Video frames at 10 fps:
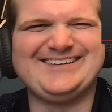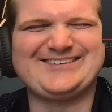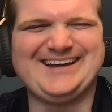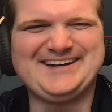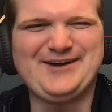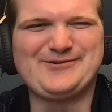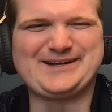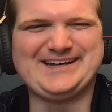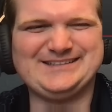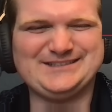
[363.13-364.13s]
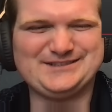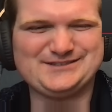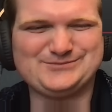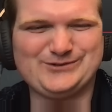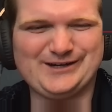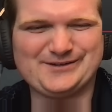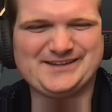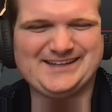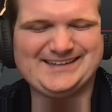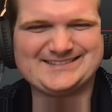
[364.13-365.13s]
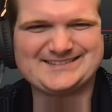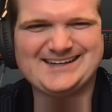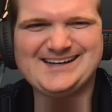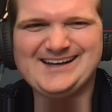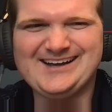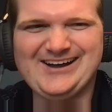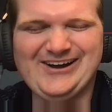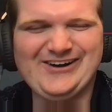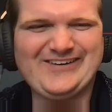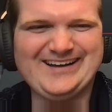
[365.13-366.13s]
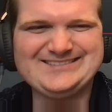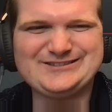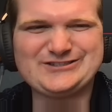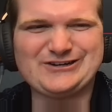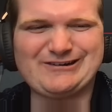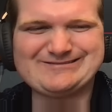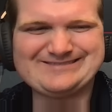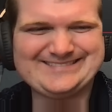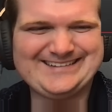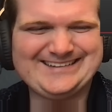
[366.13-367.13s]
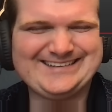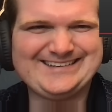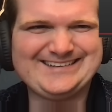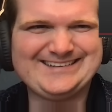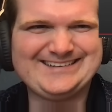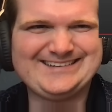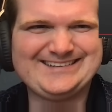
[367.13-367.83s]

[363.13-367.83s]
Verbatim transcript: Okay, now we're getting into some weird things. All right, sure. Oh.